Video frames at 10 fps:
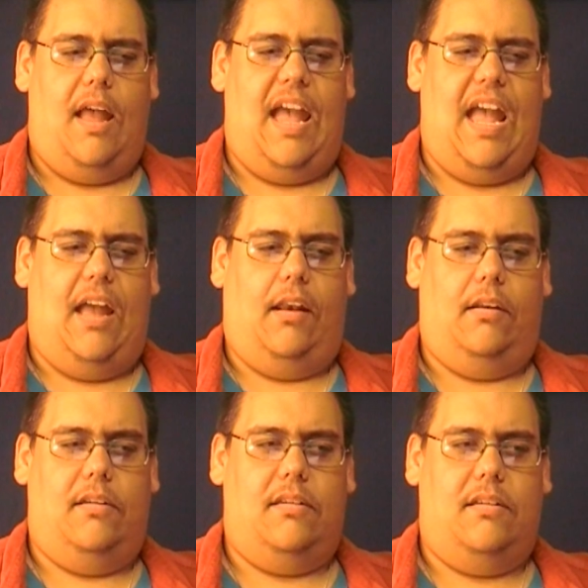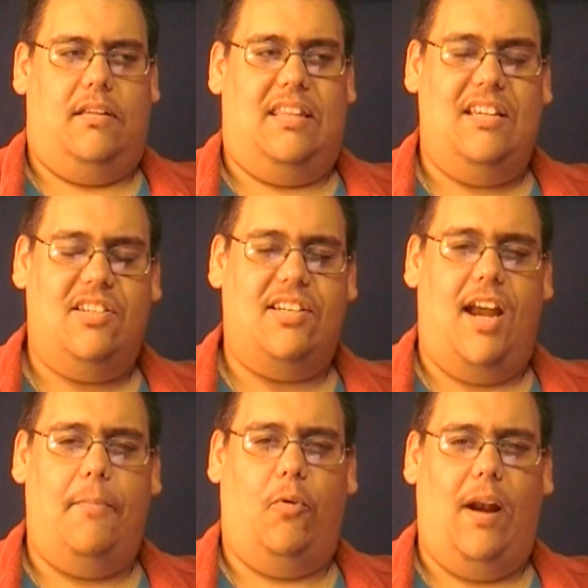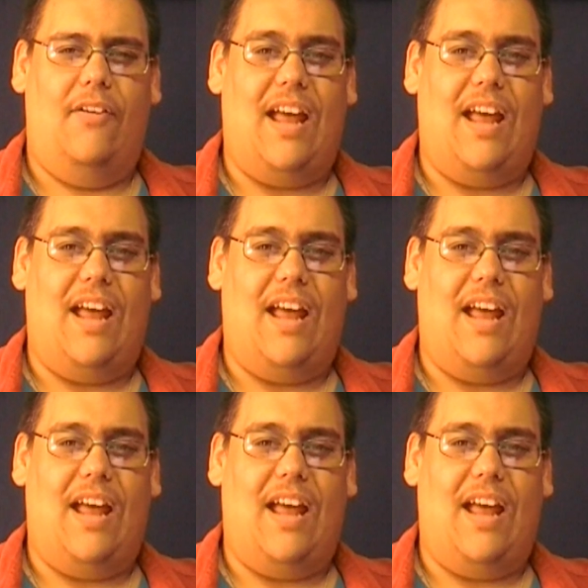And this time around,